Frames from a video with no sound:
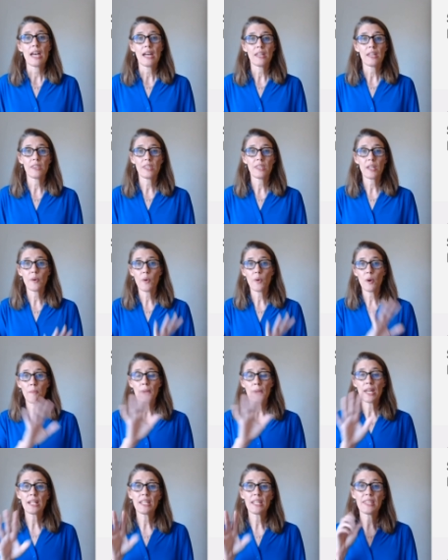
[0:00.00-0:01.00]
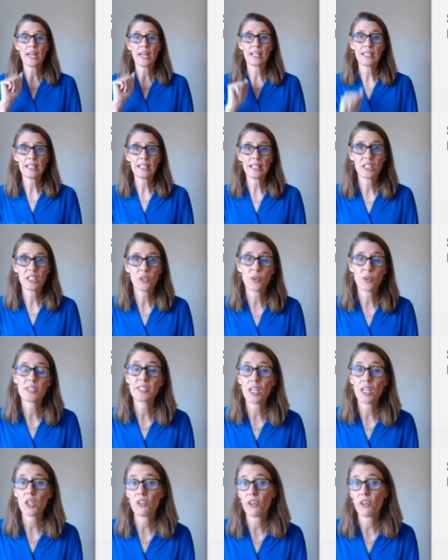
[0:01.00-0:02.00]
And there were many that needed to
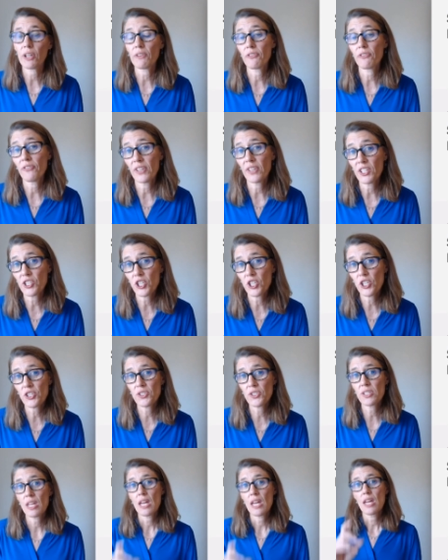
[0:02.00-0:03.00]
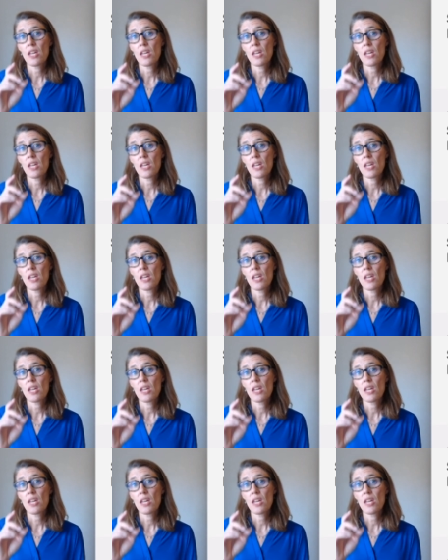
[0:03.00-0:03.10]
accelerate features